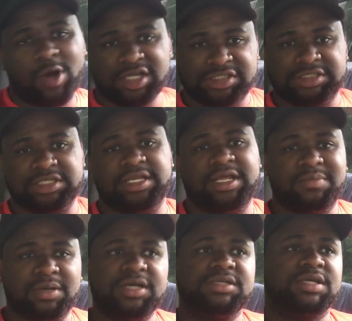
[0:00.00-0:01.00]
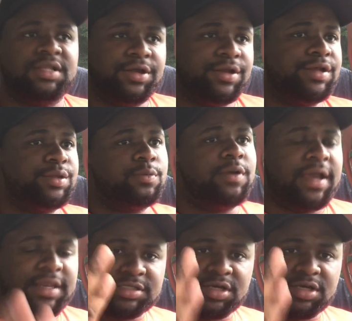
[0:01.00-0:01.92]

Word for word: wash it today because clearly it's raining.